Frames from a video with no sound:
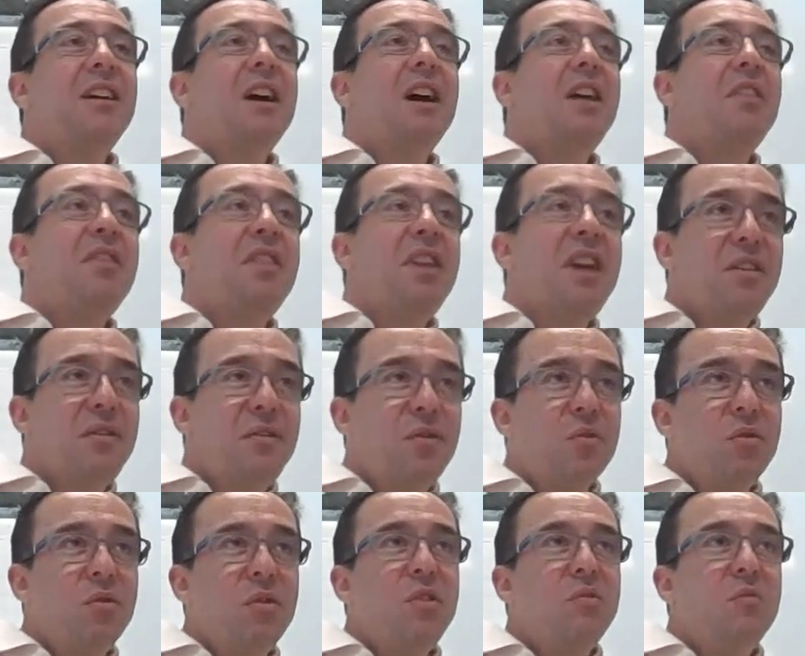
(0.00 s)
and
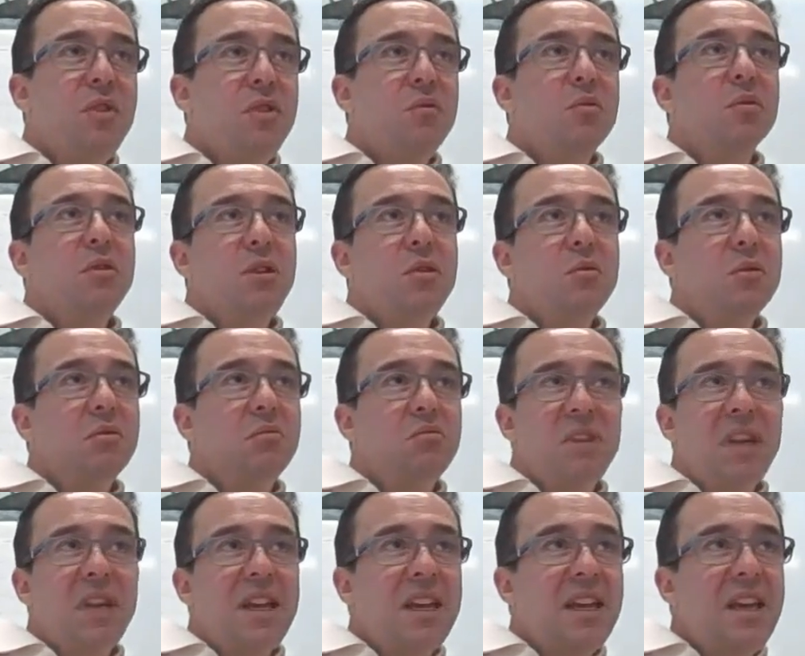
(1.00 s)
therefore you you will you will
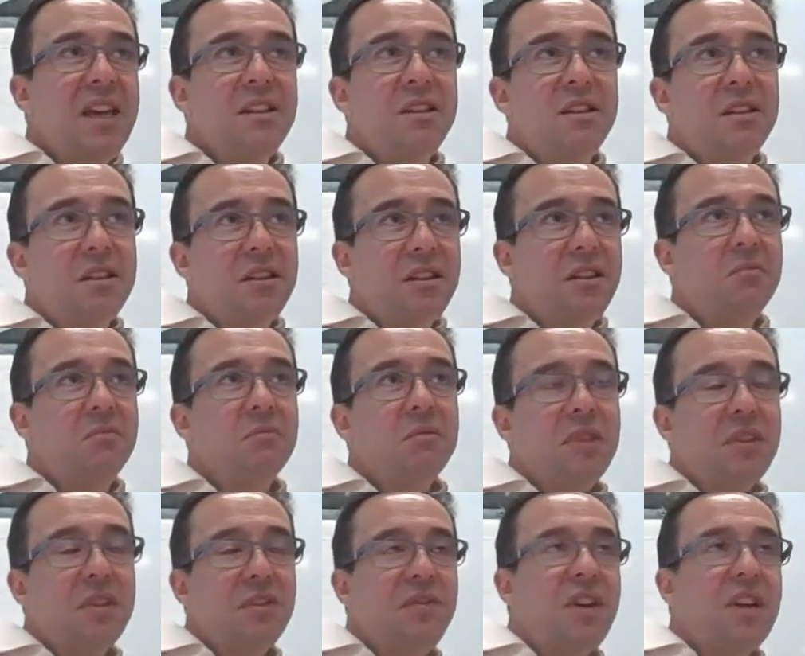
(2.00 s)
take a hit to the
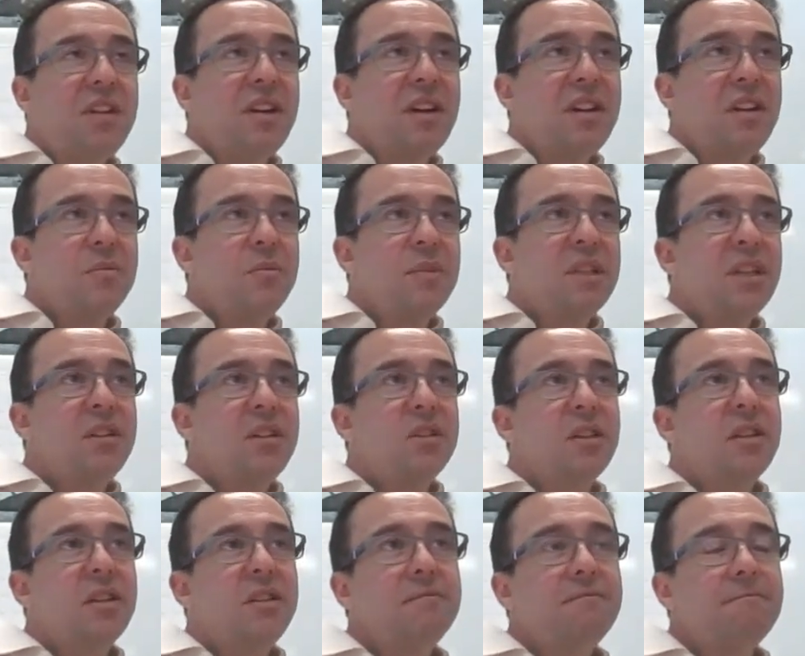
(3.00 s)
the fair value
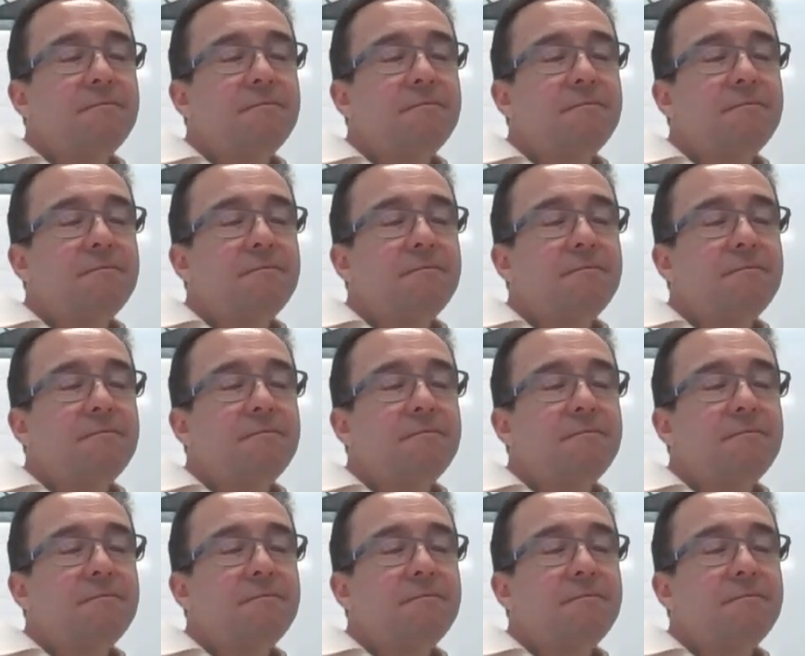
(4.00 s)
potentially.